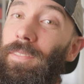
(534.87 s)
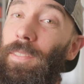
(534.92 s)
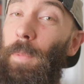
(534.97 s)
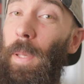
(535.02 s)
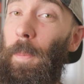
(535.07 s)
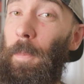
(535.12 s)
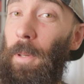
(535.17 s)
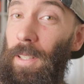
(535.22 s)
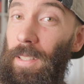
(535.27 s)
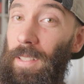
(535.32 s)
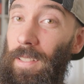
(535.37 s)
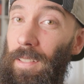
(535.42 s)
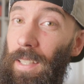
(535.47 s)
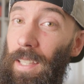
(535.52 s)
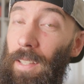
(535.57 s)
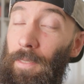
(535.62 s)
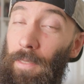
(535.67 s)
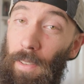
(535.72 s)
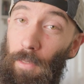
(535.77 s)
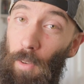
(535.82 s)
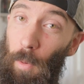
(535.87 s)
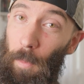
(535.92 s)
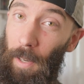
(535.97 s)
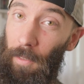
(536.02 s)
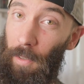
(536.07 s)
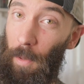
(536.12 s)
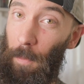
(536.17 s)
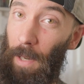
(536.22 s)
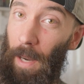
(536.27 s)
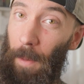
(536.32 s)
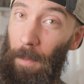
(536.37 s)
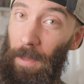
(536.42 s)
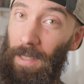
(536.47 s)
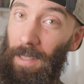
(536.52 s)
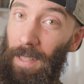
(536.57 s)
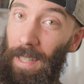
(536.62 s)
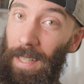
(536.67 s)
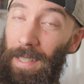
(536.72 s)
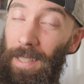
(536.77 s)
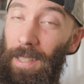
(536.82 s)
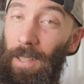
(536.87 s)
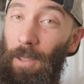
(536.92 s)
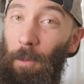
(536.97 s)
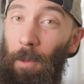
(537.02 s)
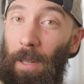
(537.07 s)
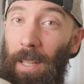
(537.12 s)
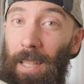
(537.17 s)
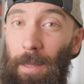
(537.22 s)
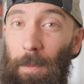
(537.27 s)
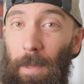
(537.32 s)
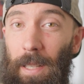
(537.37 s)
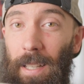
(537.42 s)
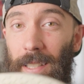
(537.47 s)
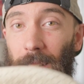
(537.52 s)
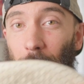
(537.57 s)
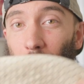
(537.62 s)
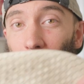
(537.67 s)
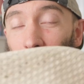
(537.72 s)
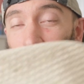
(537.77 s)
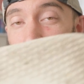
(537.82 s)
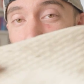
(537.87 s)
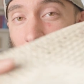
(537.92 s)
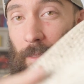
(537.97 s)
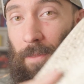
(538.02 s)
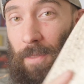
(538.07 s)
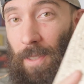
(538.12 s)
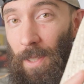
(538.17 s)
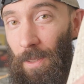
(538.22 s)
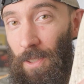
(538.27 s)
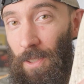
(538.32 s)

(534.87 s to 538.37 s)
For me personally, the Vivo Barefoot Primus Lite still wins because I'm a ground feel